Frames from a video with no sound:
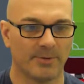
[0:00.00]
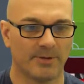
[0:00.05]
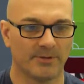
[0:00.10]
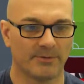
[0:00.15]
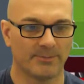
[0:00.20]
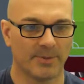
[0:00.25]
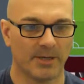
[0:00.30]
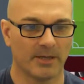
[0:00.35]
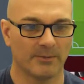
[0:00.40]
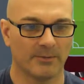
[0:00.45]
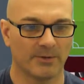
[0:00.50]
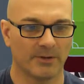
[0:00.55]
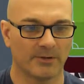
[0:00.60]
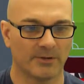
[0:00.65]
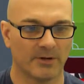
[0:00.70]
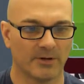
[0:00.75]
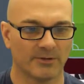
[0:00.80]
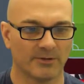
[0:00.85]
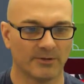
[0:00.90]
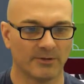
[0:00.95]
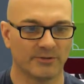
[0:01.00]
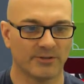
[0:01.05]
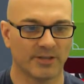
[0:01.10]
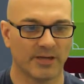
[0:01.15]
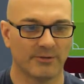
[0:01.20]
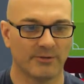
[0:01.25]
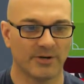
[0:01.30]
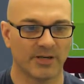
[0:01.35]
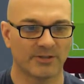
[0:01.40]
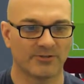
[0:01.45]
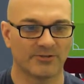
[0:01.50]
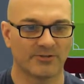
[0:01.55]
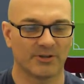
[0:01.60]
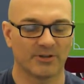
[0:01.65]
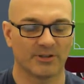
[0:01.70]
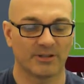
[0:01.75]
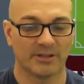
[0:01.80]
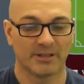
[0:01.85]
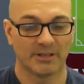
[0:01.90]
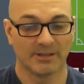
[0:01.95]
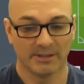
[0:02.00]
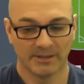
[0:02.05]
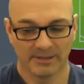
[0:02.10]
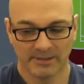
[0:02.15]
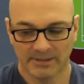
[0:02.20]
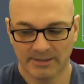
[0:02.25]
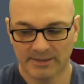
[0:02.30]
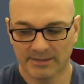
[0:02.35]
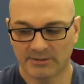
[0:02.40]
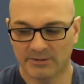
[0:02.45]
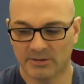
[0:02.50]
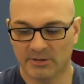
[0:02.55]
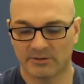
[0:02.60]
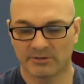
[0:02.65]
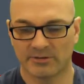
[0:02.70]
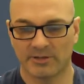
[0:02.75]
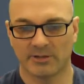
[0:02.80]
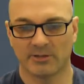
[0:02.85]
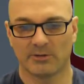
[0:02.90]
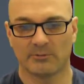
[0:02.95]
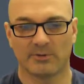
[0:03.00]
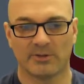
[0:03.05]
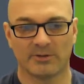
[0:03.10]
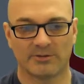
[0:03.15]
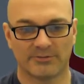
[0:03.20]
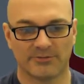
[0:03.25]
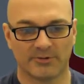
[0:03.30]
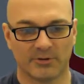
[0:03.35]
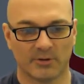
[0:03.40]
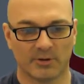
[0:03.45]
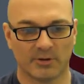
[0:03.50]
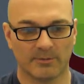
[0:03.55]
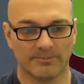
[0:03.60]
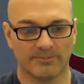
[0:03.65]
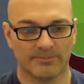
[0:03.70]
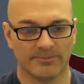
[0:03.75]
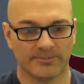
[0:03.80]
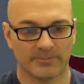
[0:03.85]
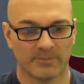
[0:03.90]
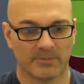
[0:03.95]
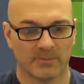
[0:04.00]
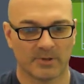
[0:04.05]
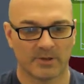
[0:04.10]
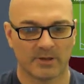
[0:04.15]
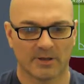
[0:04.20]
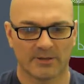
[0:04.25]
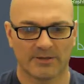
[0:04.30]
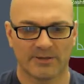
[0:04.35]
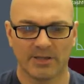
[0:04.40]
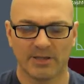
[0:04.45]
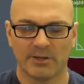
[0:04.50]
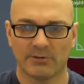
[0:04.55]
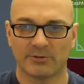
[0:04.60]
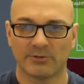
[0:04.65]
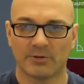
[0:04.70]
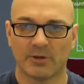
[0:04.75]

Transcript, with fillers: But Dembele with a cross. Who's that? Rashford. He's continuing his form. I think he was